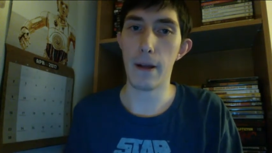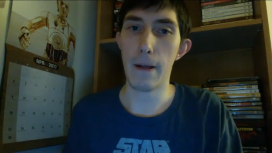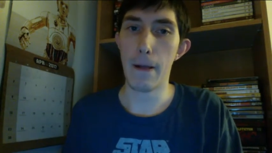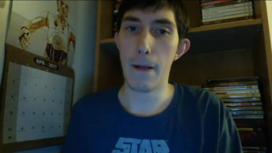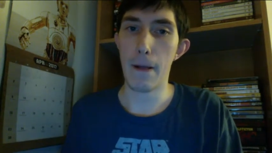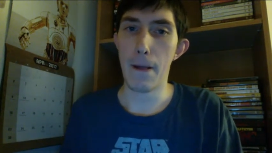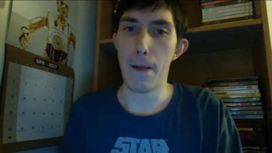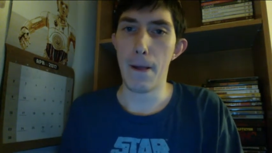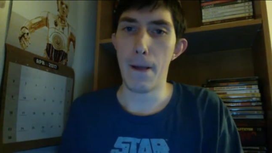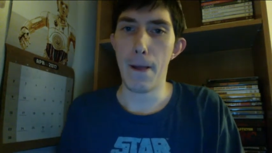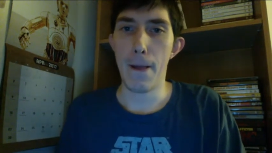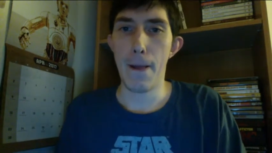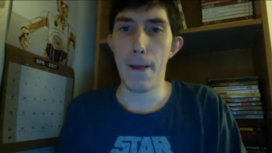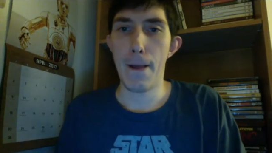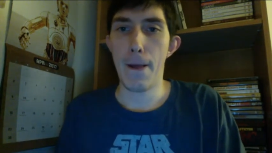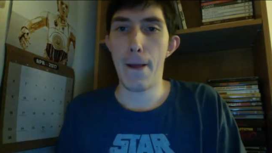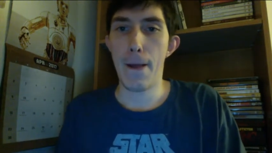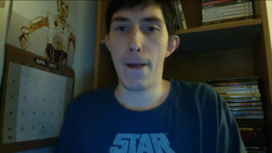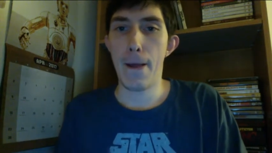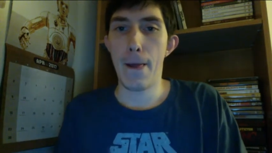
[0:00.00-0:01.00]

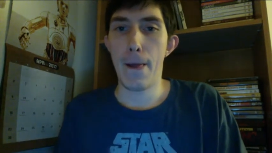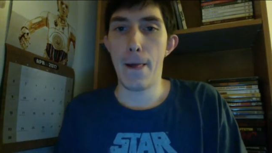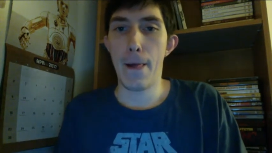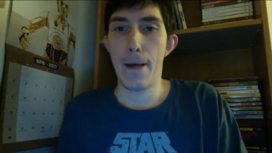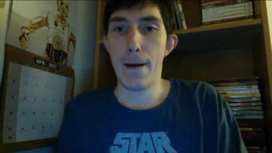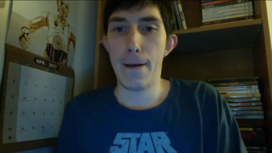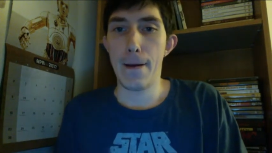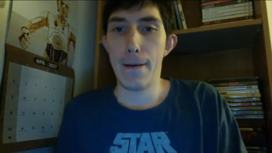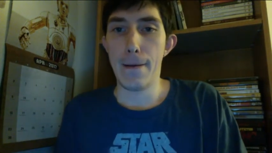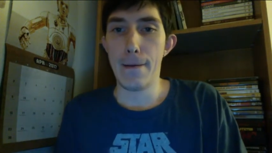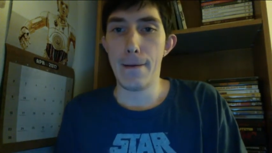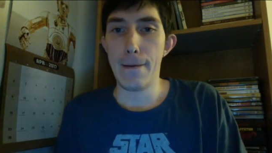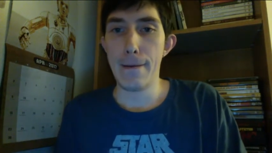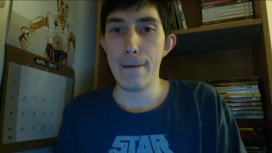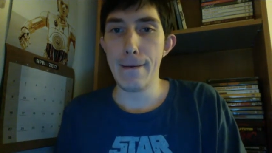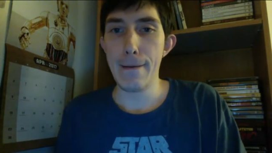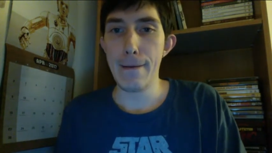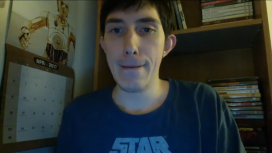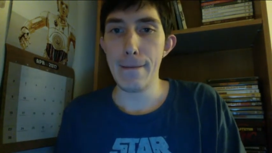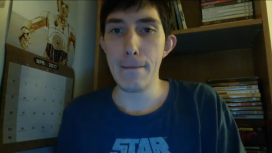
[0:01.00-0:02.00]

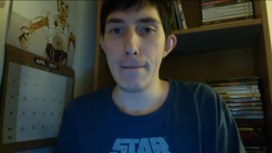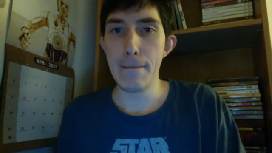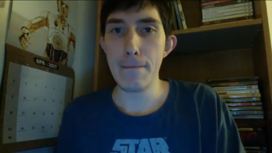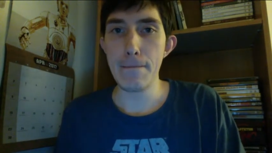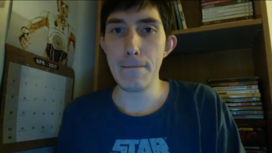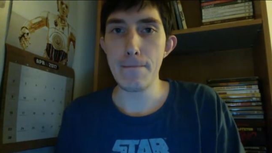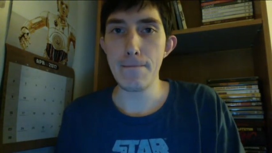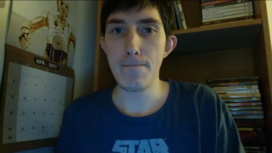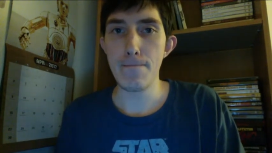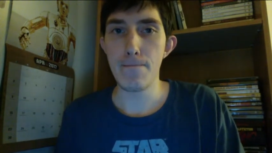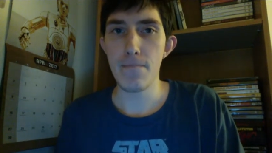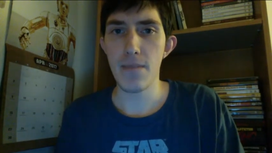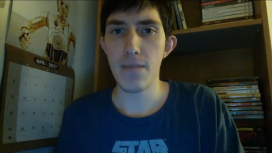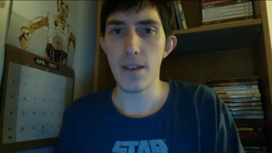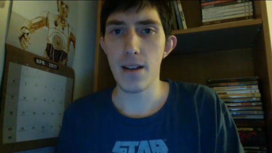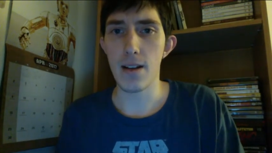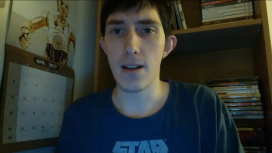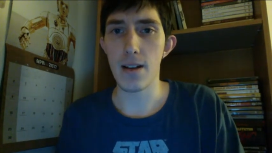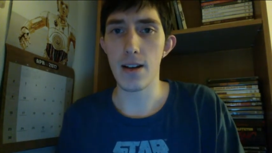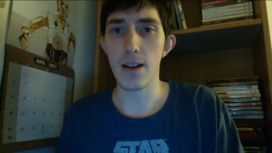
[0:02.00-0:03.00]

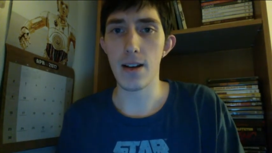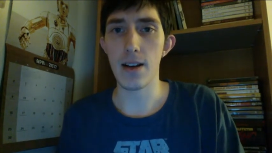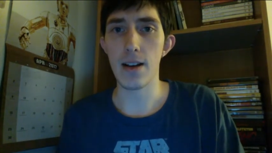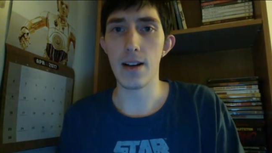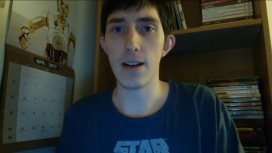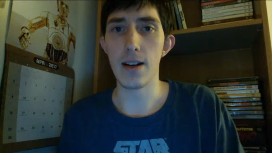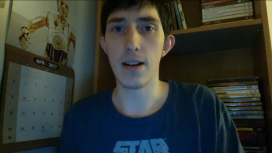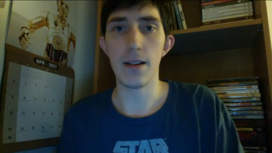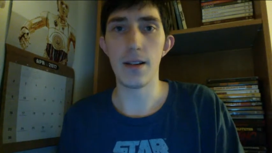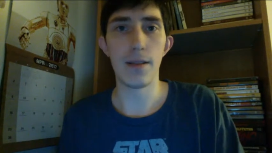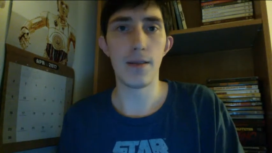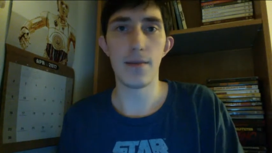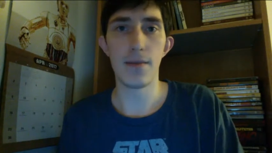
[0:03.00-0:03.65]
[no speech]